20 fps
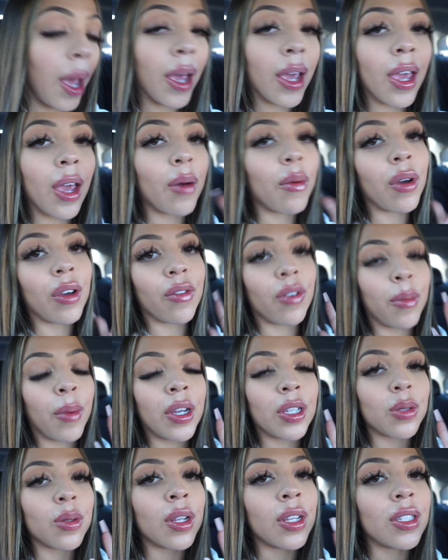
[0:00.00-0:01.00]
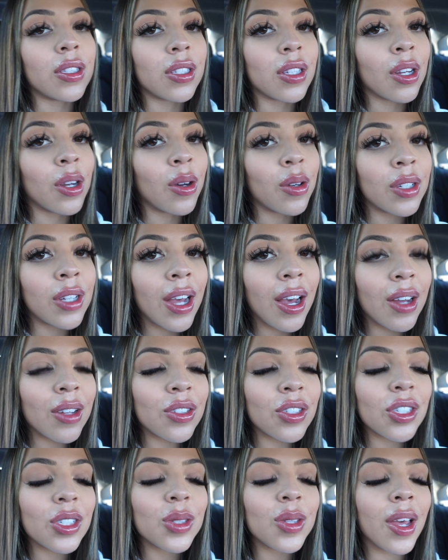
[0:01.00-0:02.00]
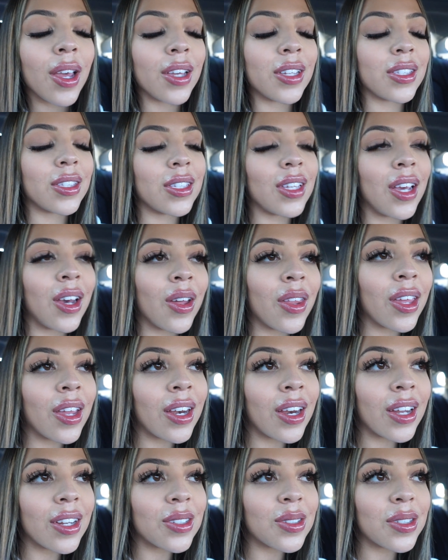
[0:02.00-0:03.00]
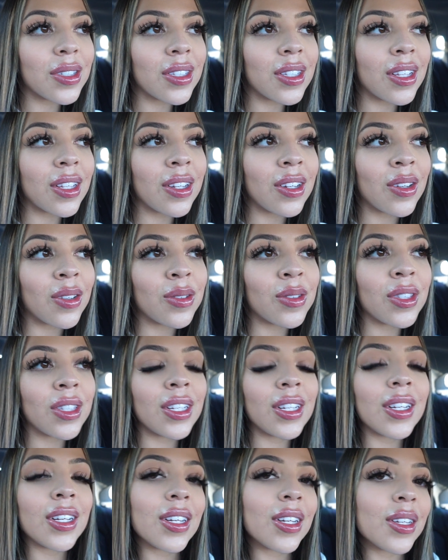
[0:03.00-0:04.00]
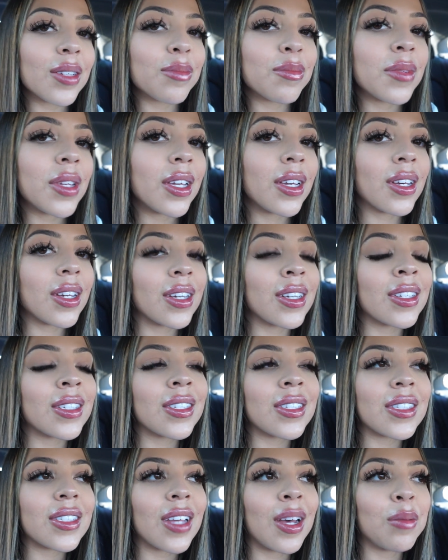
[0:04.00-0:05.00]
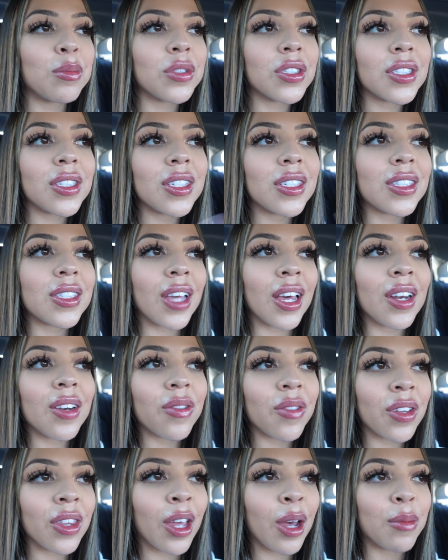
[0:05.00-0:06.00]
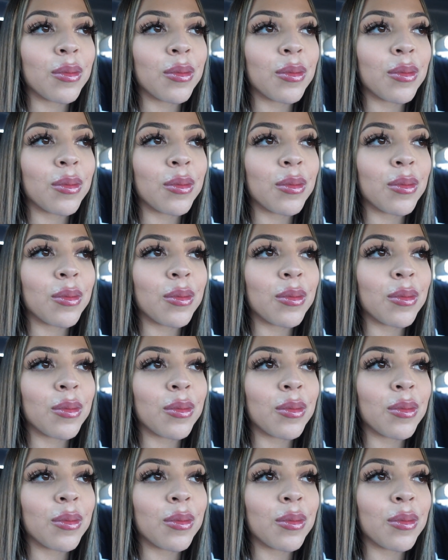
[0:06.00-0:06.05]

I can't wait for my swelling to go down just so I could see how they naturally gonna look because I'm just excited for that.